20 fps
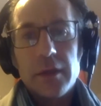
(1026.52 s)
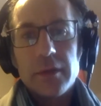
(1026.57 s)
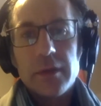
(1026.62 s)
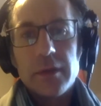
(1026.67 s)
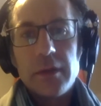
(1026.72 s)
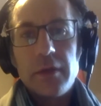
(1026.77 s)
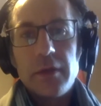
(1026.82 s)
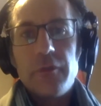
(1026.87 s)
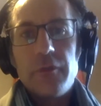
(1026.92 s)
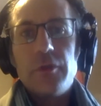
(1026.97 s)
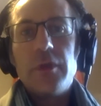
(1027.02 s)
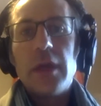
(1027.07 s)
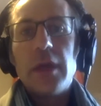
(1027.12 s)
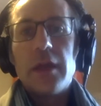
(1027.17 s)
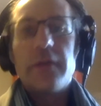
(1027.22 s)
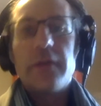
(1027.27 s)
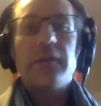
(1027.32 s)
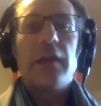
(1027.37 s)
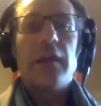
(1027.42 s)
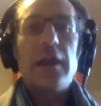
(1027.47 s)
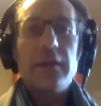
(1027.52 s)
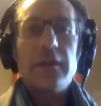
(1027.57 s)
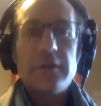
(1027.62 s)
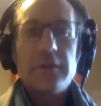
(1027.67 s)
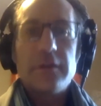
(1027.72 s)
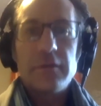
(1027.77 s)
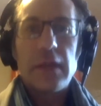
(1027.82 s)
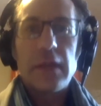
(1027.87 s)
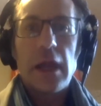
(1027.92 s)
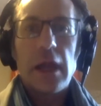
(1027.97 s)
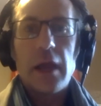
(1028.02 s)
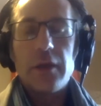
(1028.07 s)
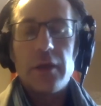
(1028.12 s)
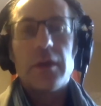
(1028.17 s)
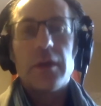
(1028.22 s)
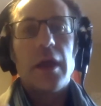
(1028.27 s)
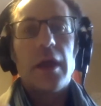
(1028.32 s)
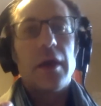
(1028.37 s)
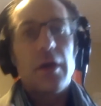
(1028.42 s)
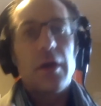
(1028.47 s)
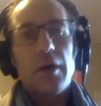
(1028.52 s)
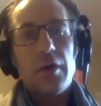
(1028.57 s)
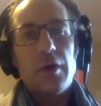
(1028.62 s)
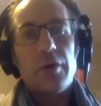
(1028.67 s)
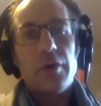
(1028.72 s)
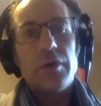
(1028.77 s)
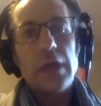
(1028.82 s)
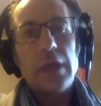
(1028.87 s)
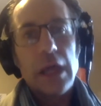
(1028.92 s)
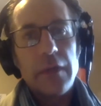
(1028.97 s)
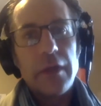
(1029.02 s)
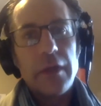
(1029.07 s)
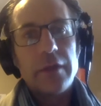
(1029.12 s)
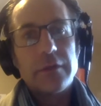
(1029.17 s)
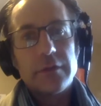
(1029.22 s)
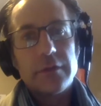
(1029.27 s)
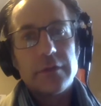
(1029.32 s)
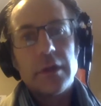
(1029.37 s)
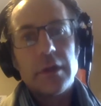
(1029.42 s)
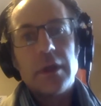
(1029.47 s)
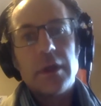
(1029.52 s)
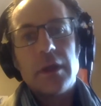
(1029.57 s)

that if you get a taste of that, you're like, oh yeah, that's